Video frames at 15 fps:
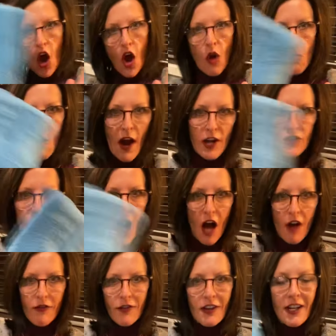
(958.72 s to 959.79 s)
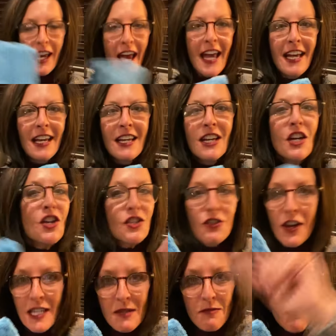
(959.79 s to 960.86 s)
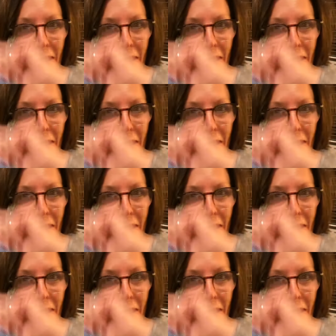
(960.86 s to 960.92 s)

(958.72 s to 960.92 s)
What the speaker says: wax off, okay? So I spray